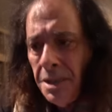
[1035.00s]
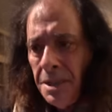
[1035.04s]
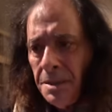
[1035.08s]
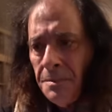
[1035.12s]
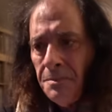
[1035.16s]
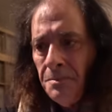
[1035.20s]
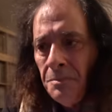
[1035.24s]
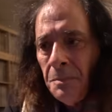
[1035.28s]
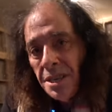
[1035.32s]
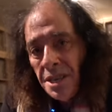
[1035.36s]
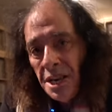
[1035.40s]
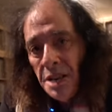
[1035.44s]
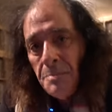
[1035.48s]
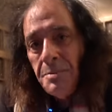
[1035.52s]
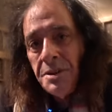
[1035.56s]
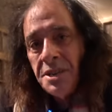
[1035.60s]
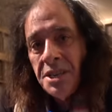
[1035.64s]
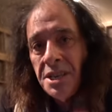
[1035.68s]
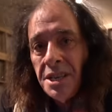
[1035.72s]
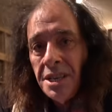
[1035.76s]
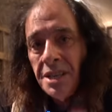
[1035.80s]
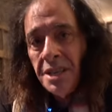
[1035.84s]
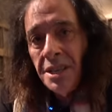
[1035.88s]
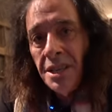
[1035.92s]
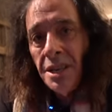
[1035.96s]
um,
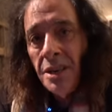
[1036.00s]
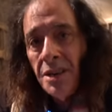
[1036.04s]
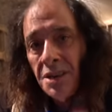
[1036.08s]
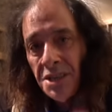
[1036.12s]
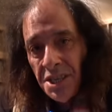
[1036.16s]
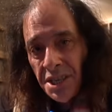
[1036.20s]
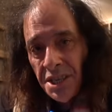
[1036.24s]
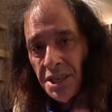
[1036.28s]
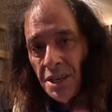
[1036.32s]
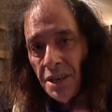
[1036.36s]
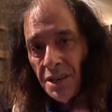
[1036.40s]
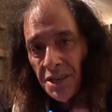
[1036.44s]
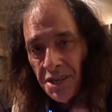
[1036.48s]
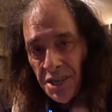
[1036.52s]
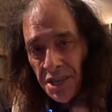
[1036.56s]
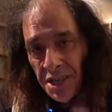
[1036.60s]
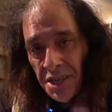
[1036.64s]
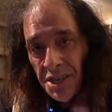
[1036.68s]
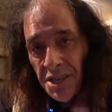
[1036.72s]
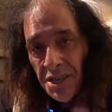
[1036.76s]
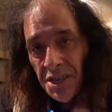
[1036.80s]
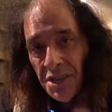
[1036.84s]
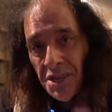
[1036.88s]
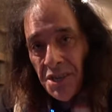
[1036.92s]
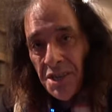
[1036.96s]
Liberty United
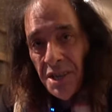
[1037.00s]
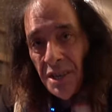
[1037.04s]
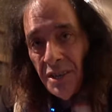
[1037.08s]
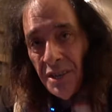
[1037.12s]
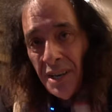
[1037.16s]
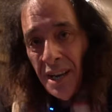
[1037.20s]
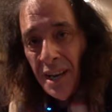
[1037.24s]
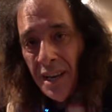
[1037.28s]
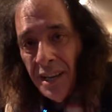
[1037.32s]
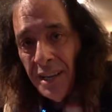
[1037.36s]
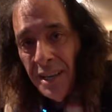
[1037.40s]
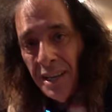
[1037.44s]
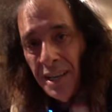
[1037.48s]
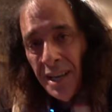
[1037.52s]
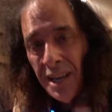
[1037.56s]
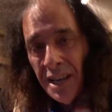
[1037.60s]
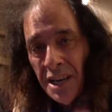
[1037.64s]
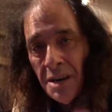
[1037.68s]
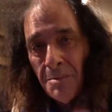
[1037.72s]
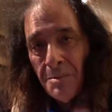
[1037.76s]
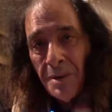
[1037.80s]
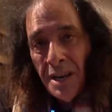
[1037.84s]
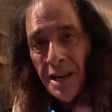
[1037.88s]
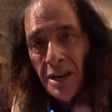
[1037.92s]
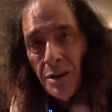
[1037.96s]
Artists, okay, and
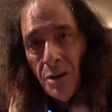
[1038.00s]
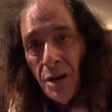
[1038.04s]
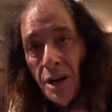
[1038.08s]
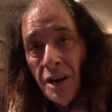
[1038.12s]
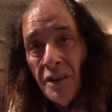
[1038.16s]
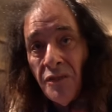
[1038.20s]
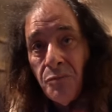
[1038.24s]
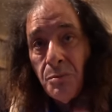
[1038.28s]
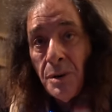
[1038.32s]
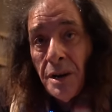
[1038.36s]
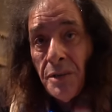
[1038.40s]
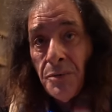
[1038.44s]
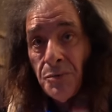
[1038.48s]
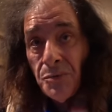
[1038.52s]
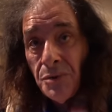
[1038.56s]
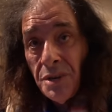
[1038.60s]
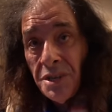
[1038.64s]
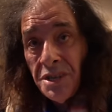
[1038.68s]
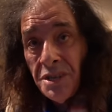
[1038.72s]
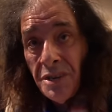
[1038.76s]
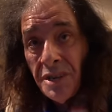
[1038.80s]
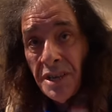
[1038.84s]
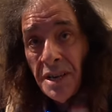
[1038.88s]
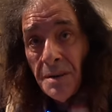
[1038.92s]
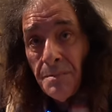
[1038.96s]
I'm now halfway through
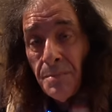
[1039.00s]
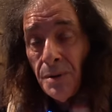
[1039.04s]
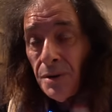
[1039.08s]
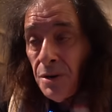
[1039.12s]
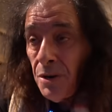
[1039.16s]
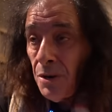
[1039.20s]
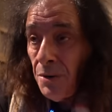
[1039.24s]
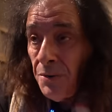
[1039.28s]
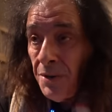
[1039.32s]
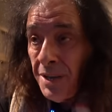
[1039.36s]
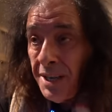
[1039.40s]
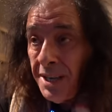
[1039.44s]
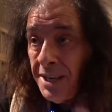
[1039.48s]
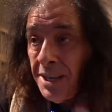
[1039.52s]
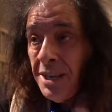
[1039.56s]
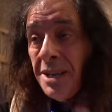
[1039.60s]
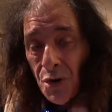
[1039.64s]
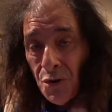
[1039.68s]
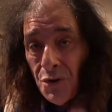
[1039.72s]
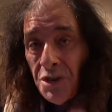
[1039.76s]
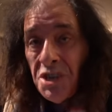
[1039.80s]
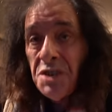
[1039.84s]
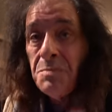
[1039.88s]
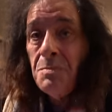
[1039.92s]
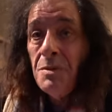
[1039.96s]
doing a book on the
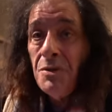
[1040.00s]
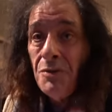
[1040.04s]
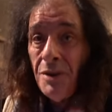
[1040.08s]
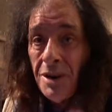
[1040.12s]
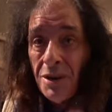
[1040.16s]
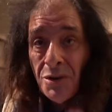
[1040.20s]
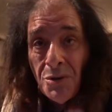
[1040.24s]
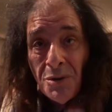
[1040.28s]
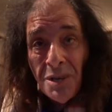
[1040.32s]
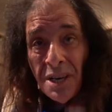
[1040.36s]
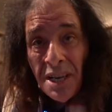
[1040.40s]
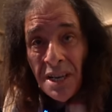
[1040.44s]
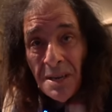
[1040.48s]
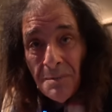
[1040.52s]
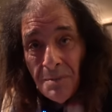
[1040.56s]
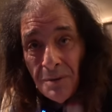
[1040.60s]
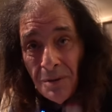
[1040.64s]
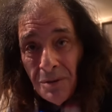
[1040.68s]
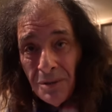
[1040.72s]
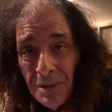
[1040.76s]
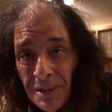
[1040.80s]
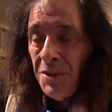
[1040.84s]
Charisma record label.